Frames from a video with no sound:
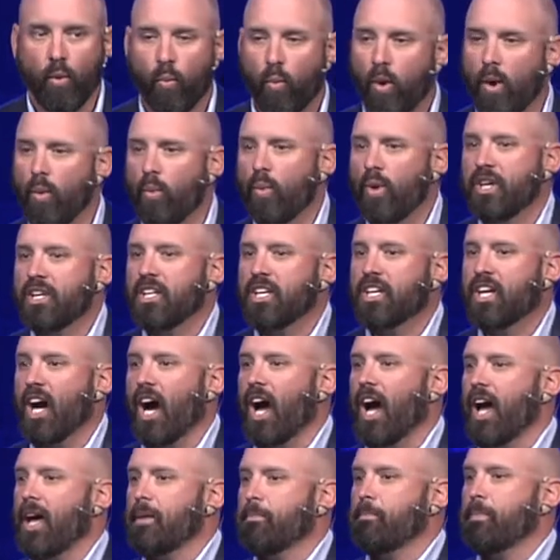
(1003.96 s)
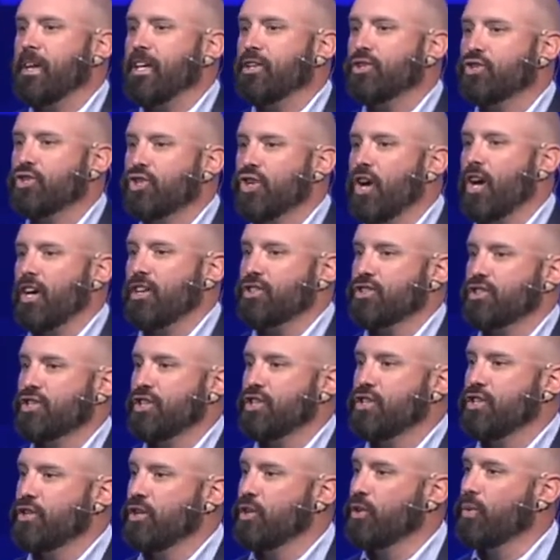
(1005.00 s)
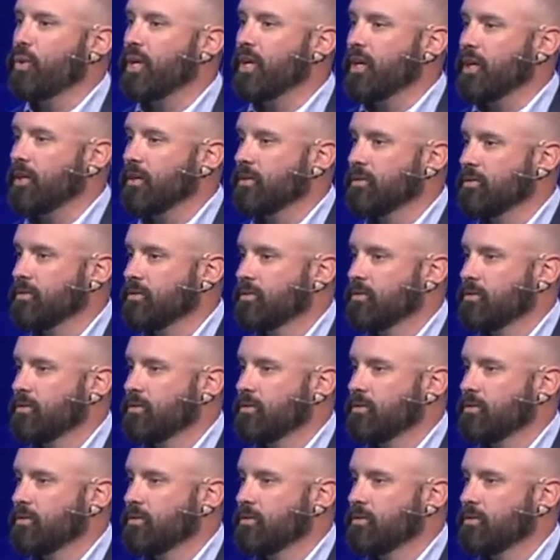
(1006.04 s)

What would God be just in doing?